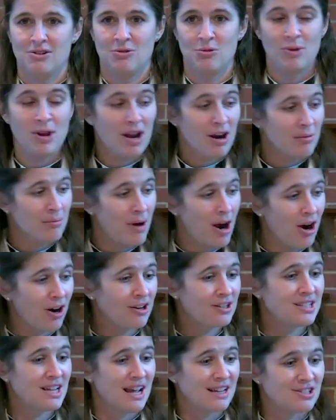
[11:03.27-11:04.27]
We are
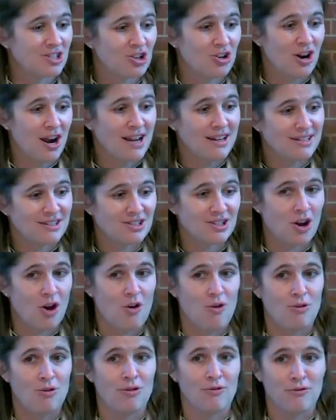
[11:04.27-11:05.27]
marked as Christ's
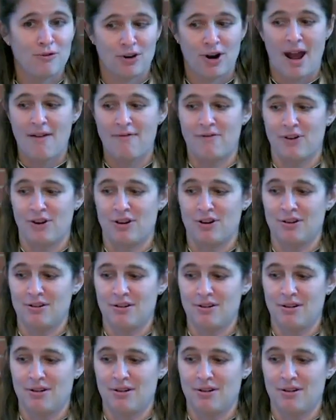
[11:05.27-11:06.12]
own forever,